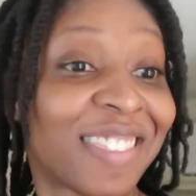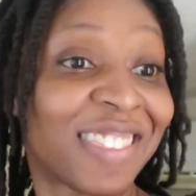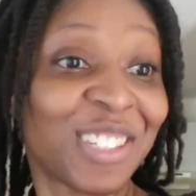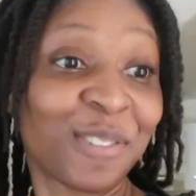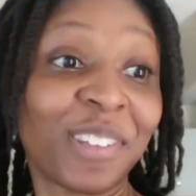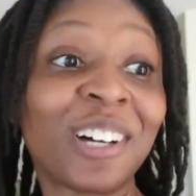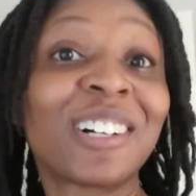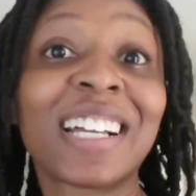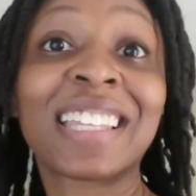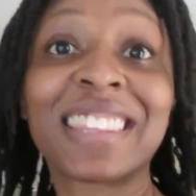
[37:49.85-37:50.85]
this
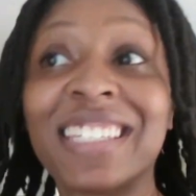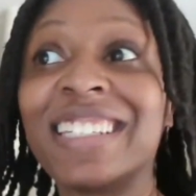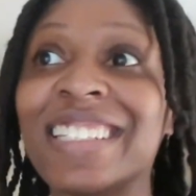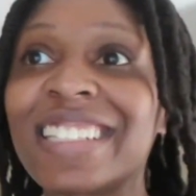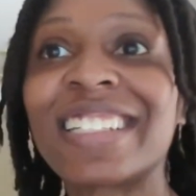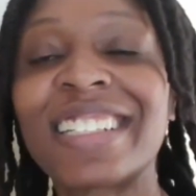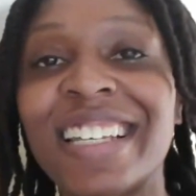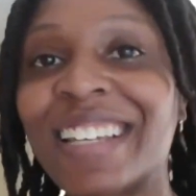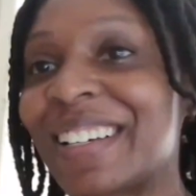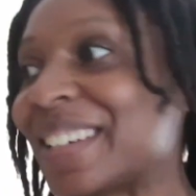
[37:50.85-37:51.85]
vlog, I think.
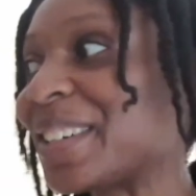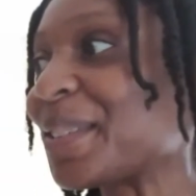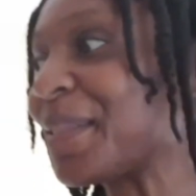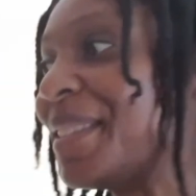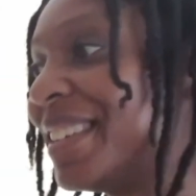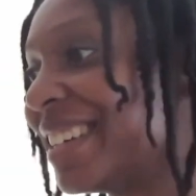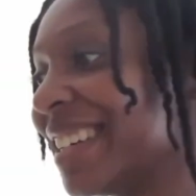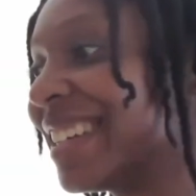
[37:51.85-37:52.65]
Um,